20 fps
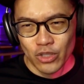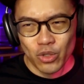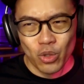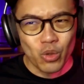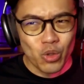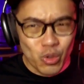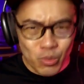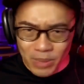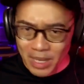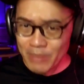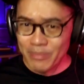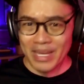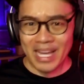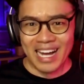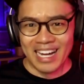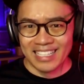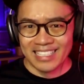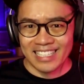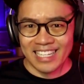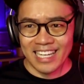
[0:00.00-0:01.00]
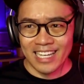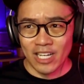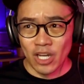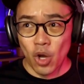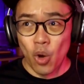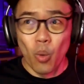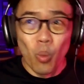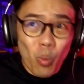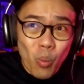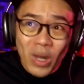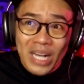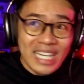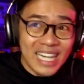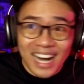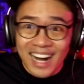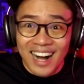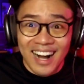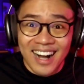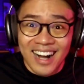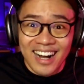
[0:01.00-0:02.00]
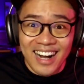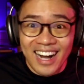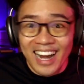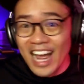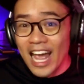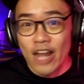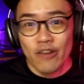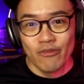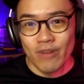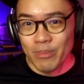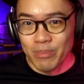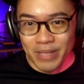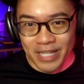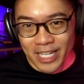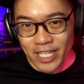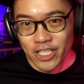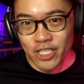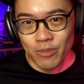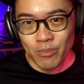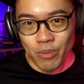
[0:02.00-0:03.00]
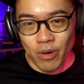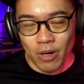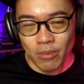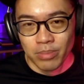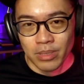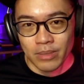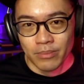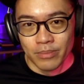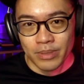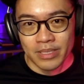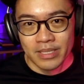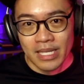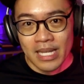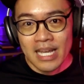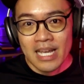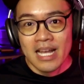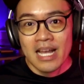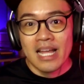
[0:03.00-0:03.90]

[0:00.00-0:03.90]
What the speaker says: So you might be asking, what are end replication problems?